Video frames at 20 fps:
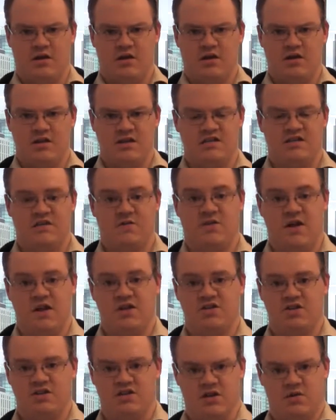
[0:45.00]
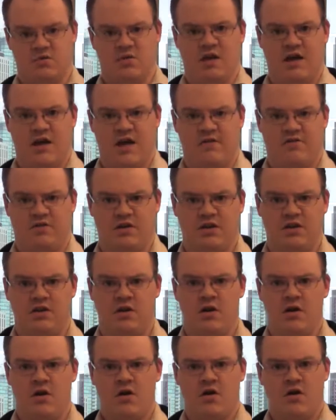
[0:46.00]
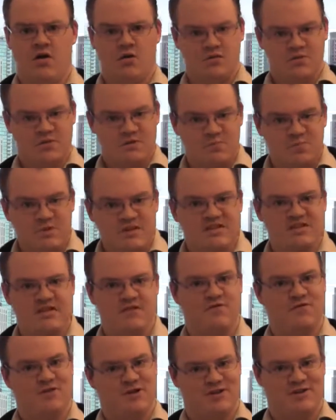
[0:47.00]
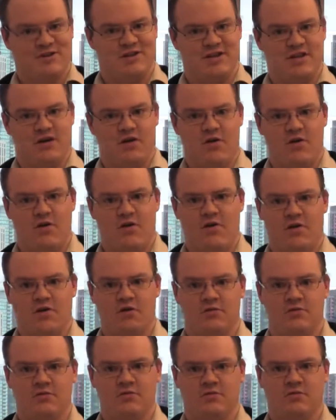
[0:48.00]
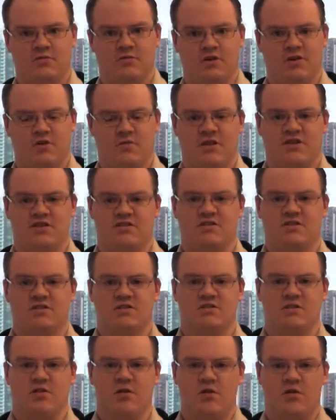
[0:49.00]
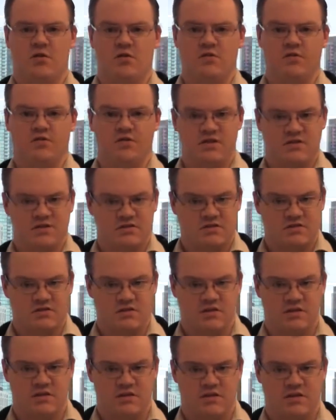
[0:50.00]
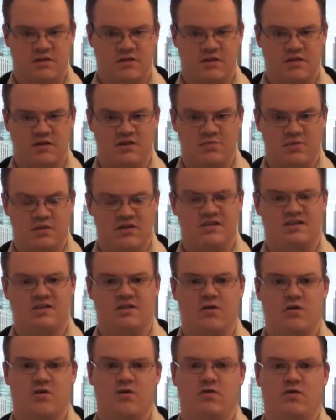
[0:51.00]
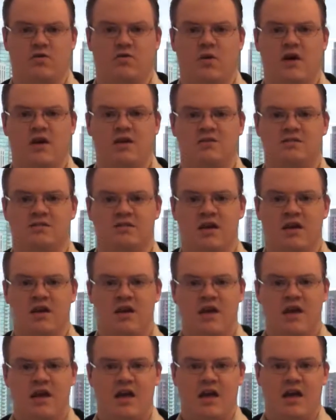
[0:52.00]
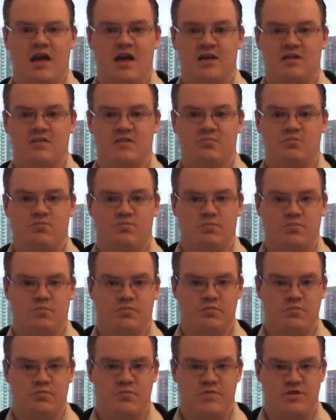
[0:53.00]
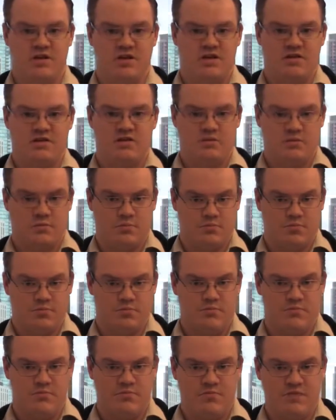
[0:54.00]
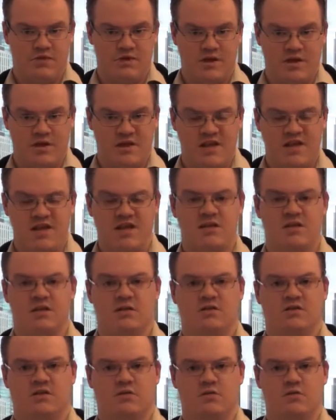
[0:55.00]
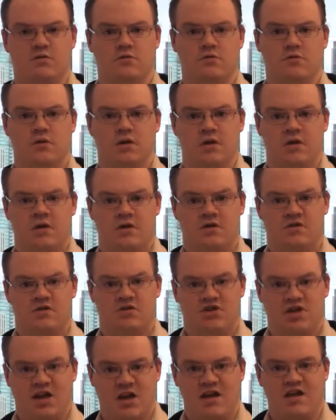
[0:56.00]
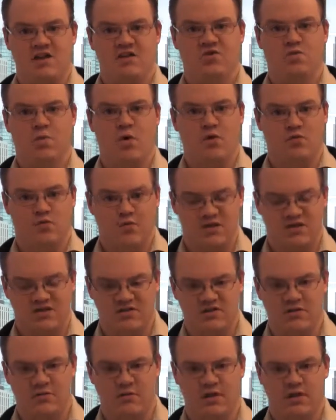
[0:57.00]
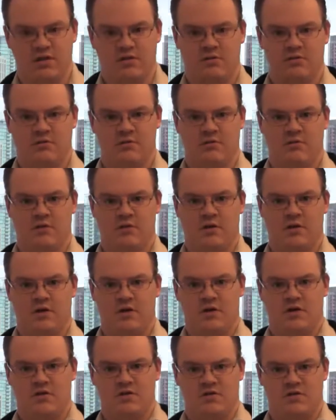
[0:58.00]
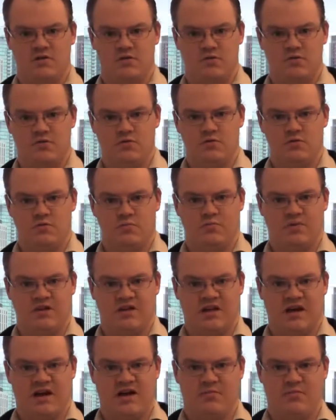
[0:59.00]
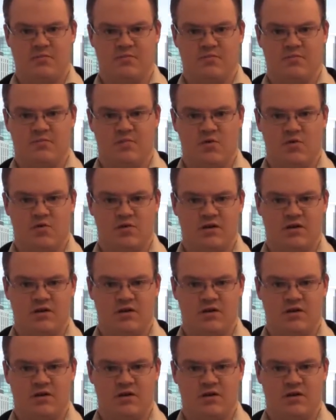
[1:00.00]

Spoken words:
intervention that we're having specifically on the questions of these recent earthquakes and the need to change what we're doing to become more